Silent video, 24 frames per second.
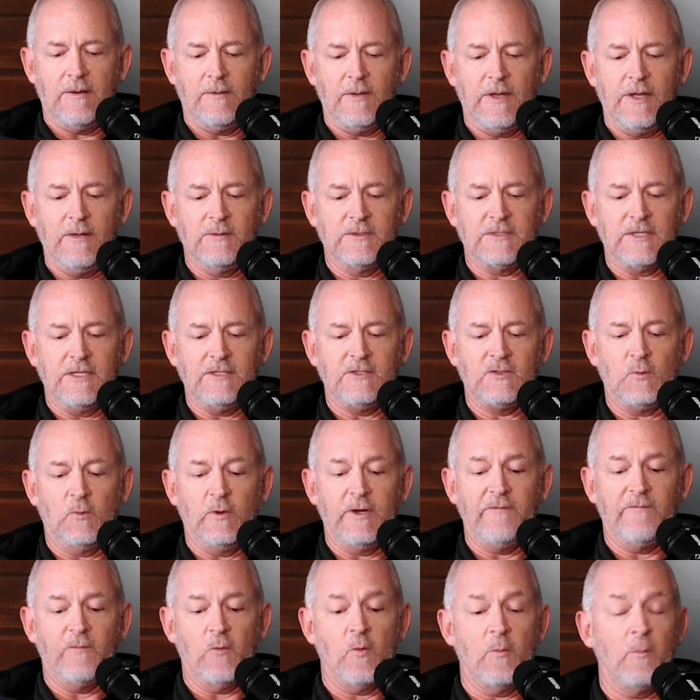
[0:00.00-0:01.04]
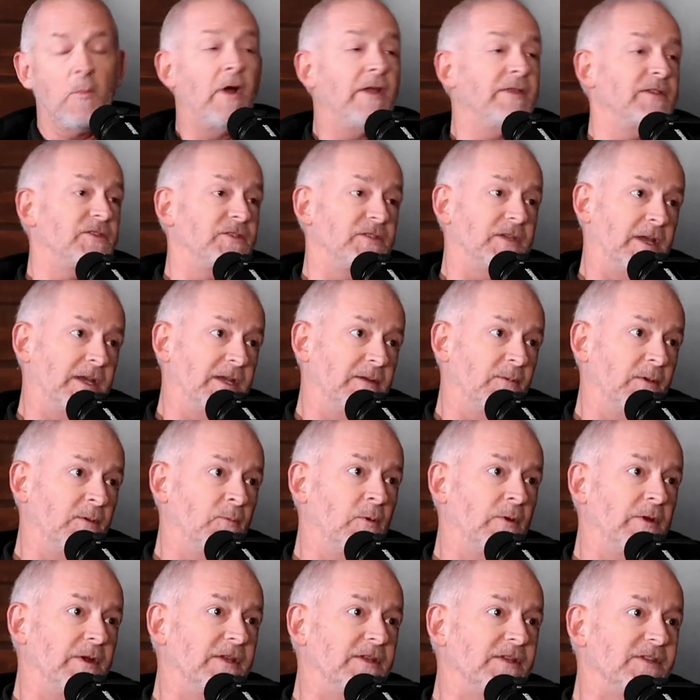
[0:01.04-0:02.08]
It was a 24-month study. We
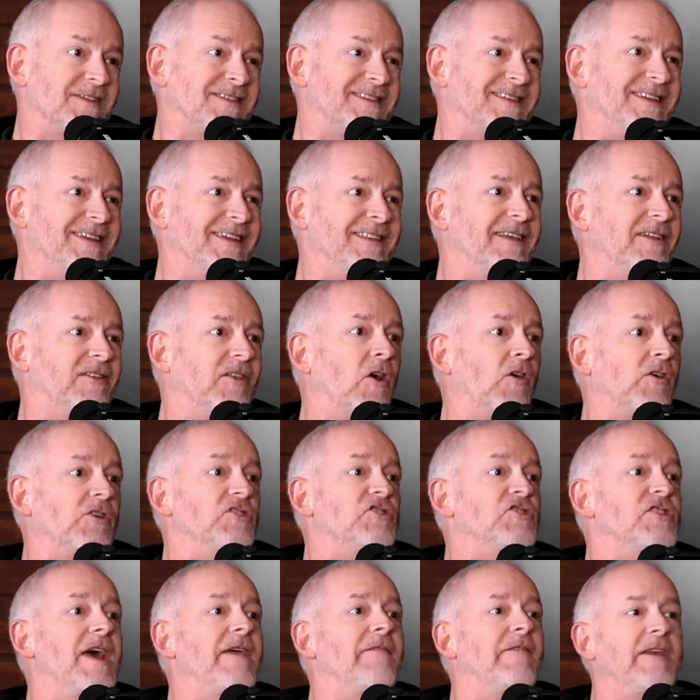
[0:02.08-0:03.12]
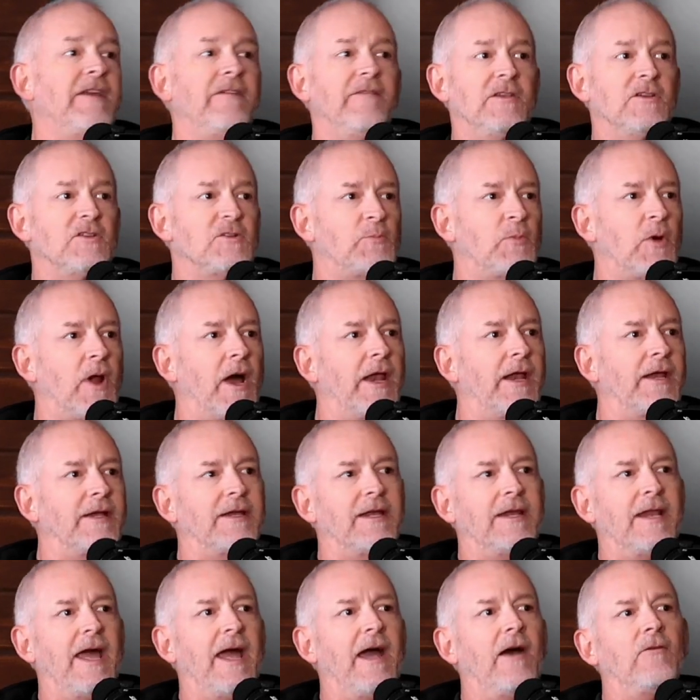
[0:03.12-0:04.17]
wanted to see the longevity of this product
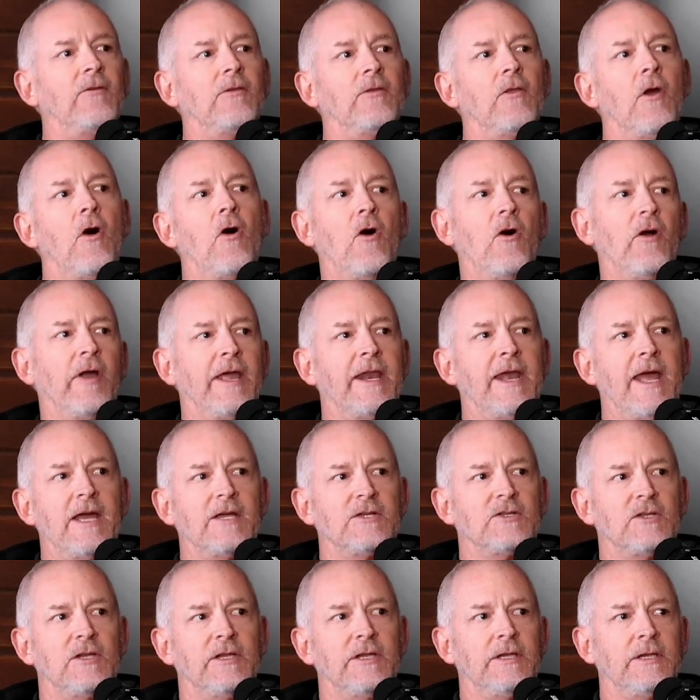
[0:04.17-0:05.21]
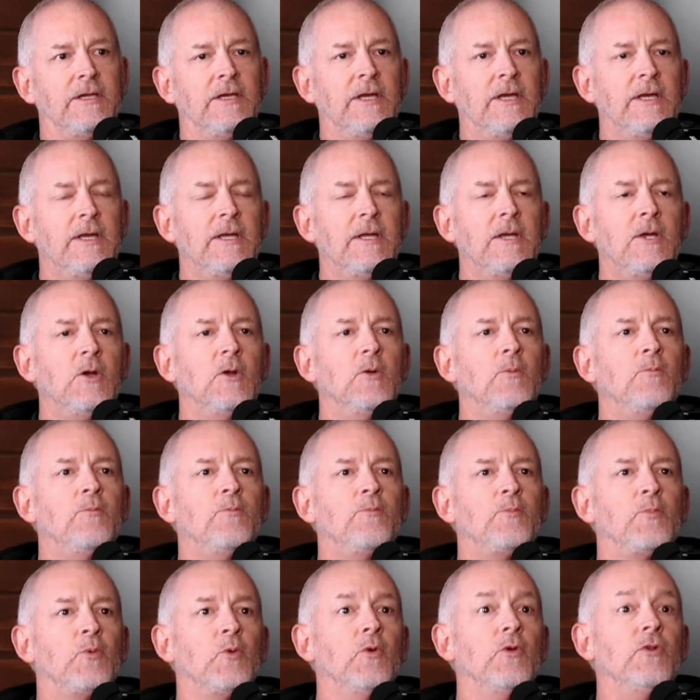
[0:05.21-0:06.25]
and how long it actually
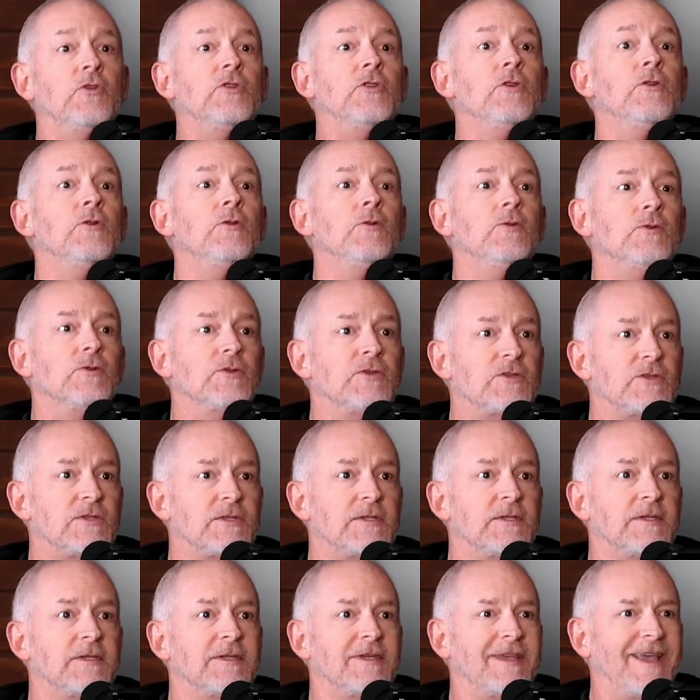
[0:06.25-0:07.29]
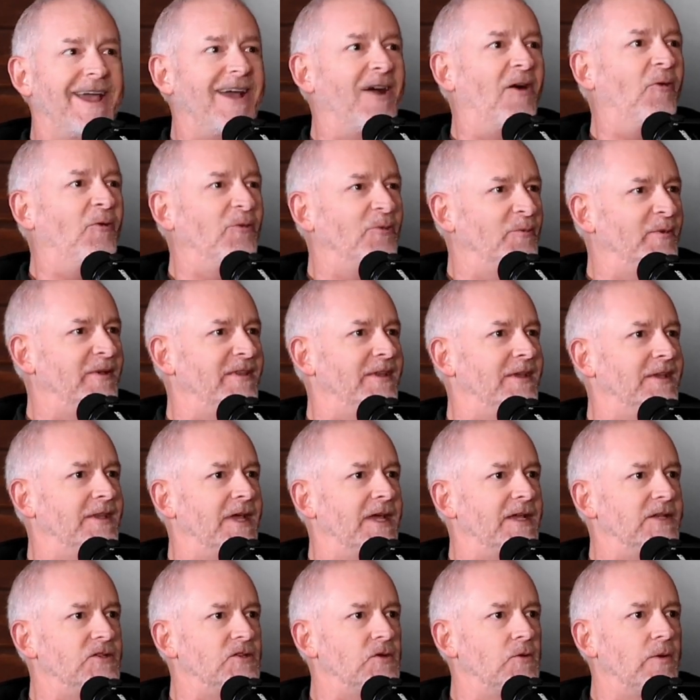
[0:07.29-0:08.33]
produced health within
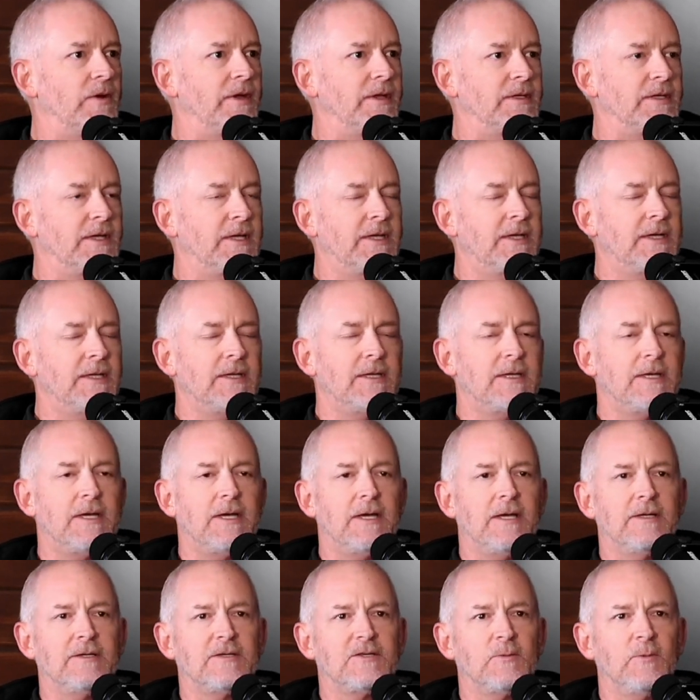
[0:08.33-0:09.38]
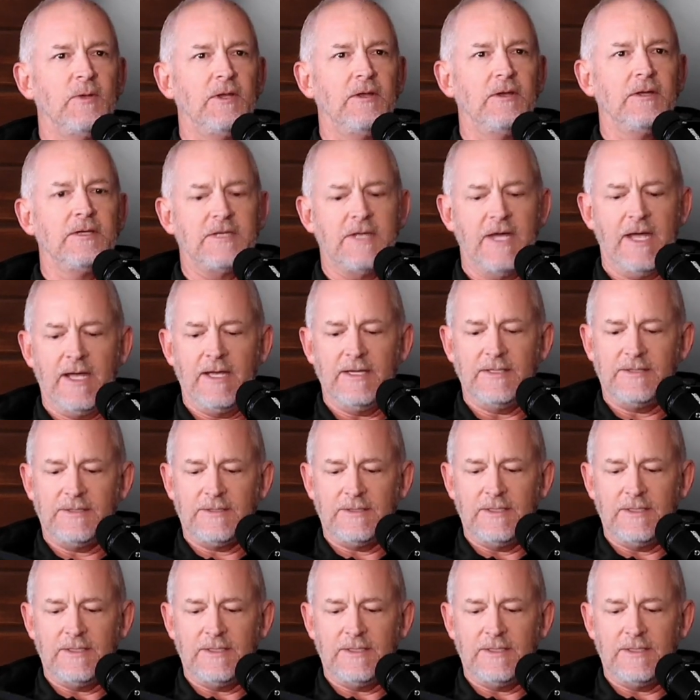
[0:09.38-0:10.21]
that joint. So we looked at,